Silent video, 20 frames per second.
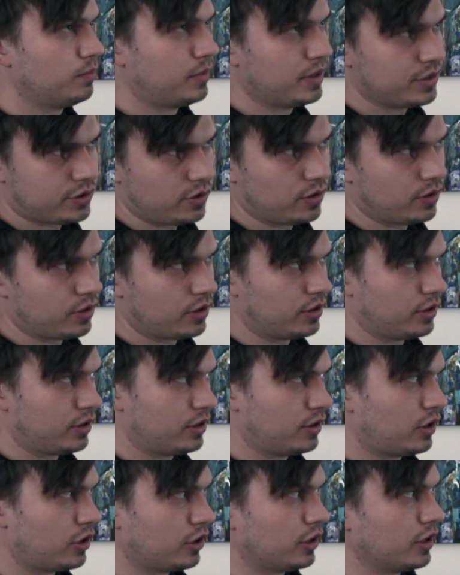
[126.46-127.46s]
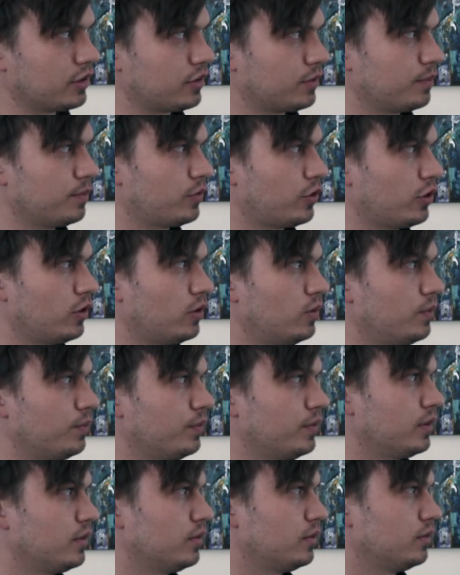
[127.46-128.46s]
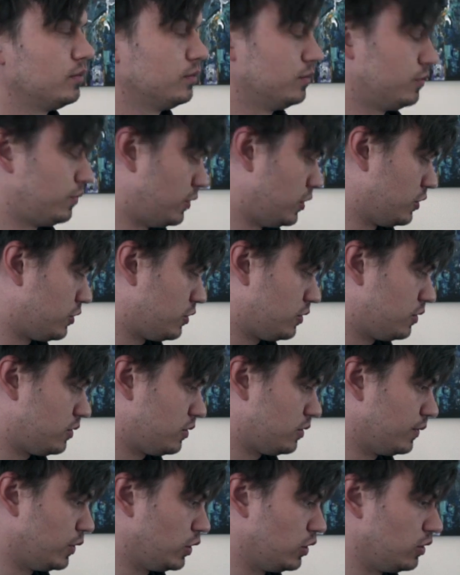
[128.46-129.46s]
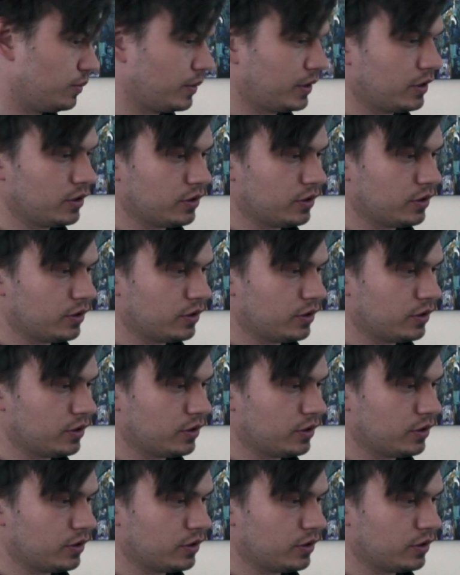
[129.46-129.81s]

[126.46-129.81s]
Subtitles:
based on the Artnet. So first of all, we're going